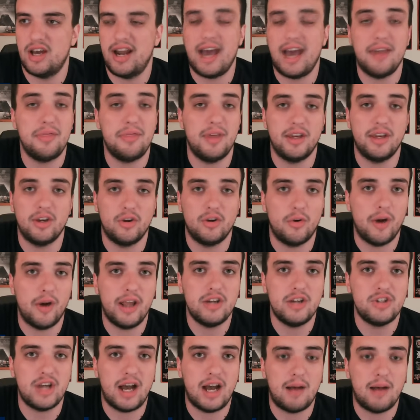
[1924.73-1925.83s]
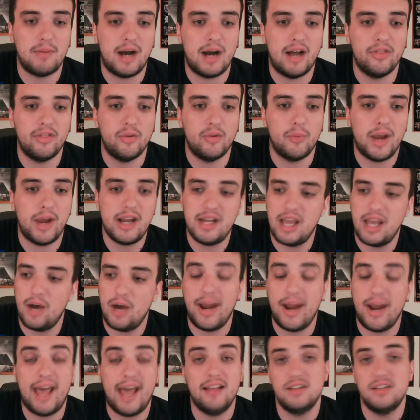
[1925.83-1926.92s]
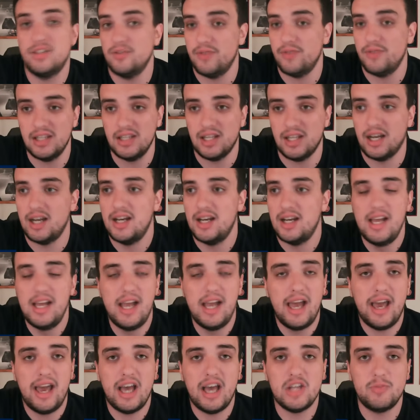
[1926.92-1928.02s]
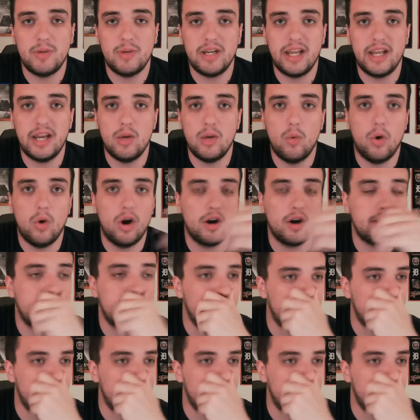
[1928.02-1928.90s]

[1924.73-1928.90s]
I think, a great job on the radio, and Alex Avila has been getting work.